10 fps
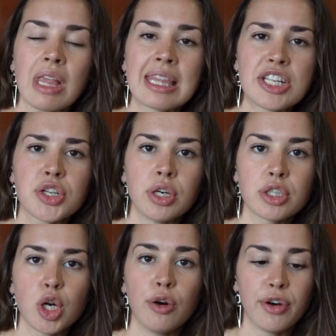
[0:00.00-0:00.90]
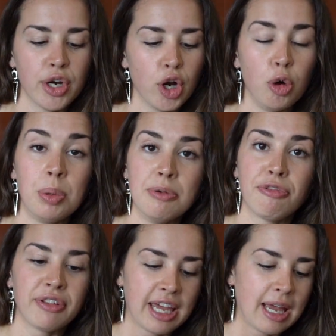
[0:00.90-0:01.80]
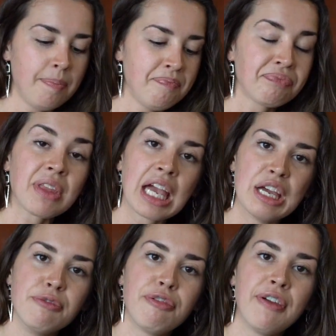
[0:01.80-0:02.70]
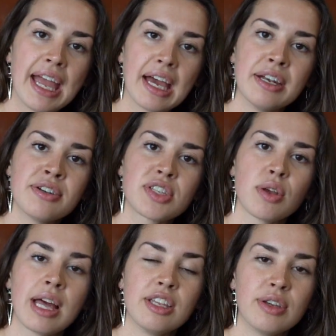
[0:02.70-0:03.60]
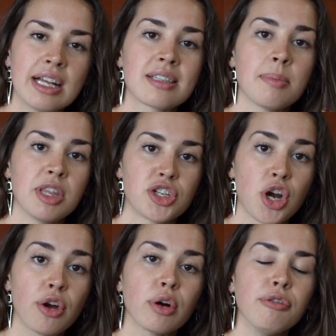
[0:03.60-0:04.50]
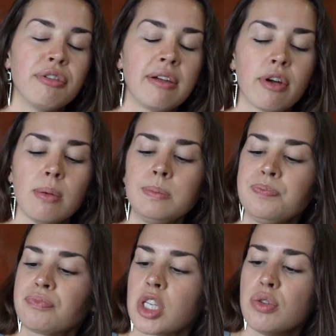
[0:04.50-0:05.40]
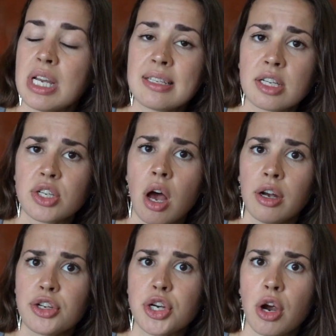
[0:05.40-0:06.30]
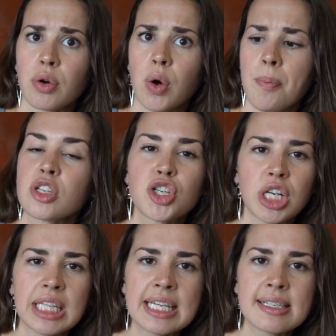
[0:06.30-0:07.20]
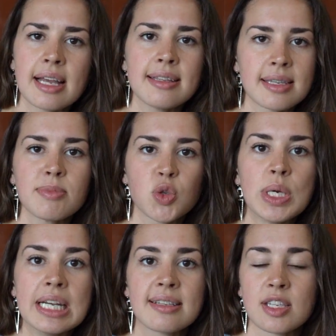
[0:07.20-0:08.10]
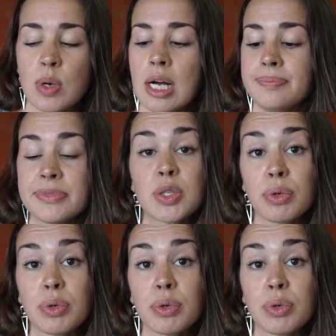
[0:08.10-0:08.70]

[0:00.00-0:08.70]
that's cooked over an open flame and fanned so that you get some of the charcoal flavor. You taste a ton of charcoal, chilies, and some sweetness as well. It's